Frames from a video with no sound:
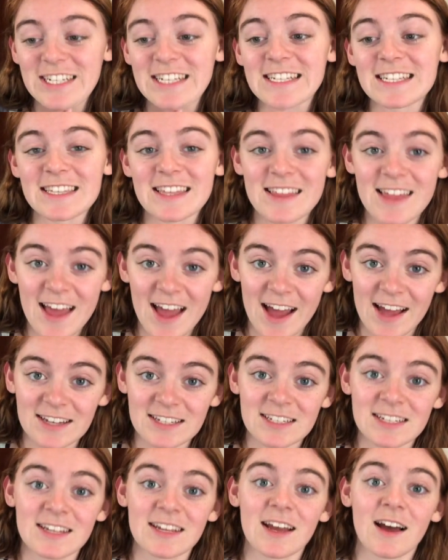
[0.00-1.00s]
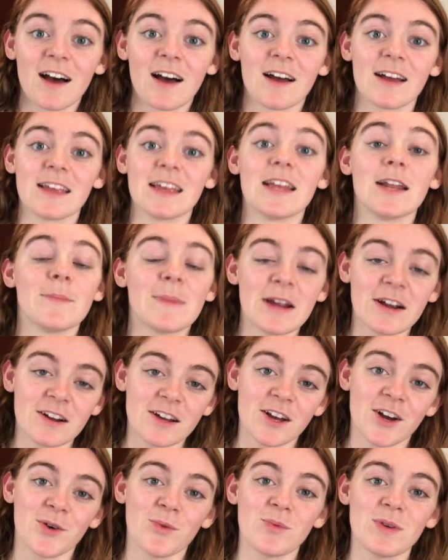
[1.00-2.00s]
is that in
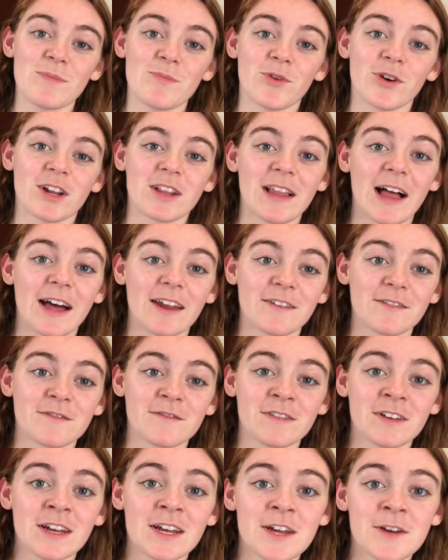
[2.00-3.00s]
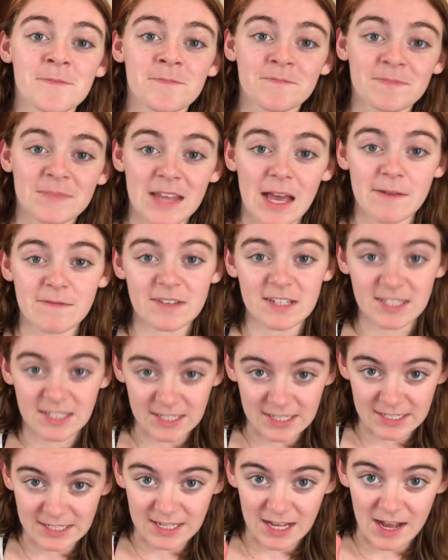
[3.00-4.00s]
America we put a lot of
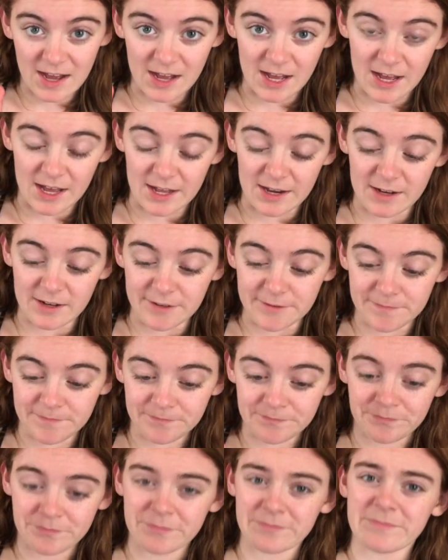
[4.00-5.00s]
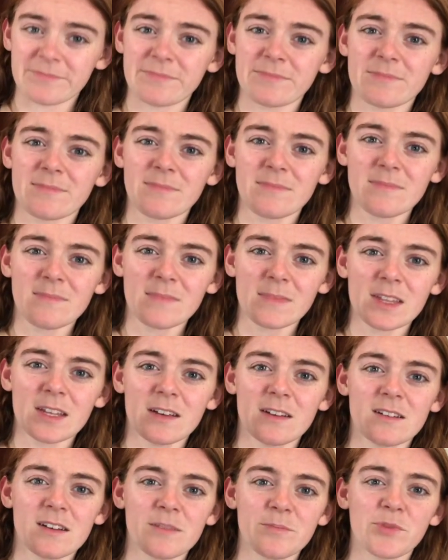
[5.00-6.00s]
emphasis on
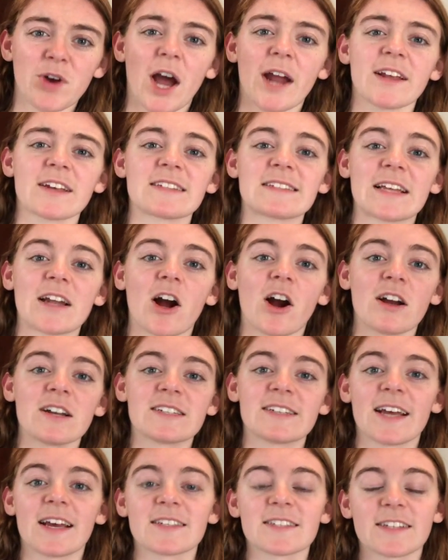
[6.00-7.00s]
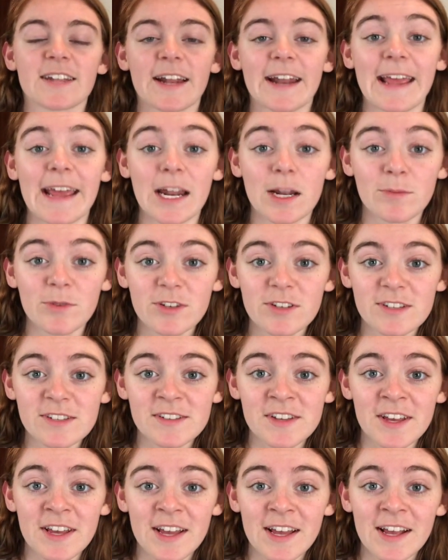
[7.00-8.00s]
products that aren't tested on
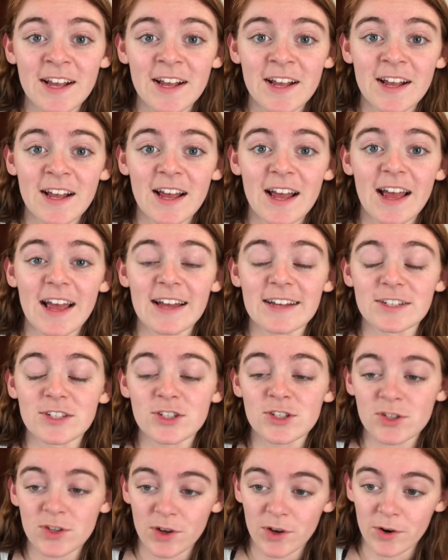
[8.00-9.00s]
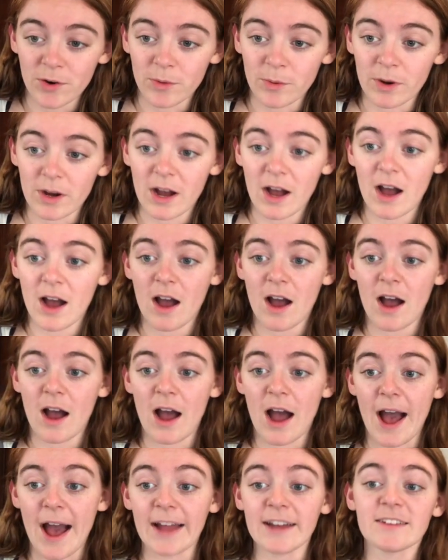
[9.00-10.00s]
animals, and so
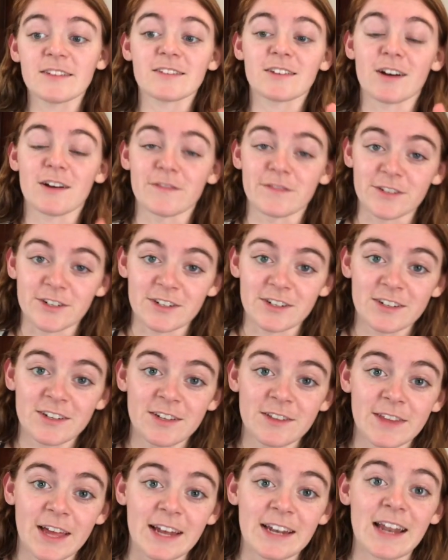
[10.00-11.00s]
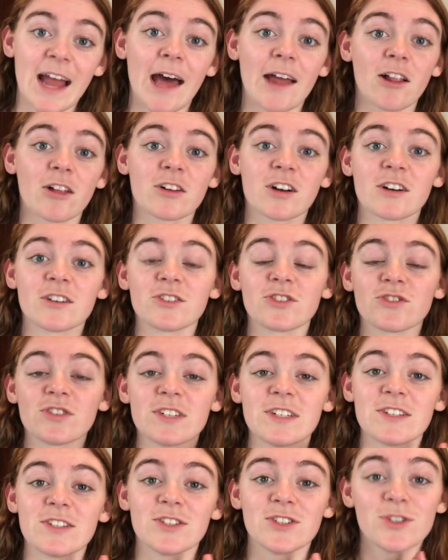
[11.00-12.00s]
I discovered that not all
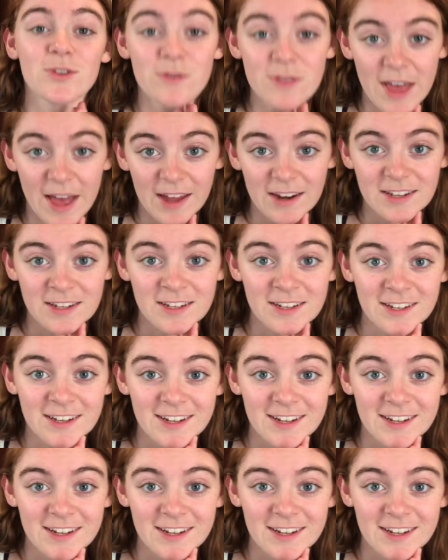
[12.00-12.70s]
countries do that.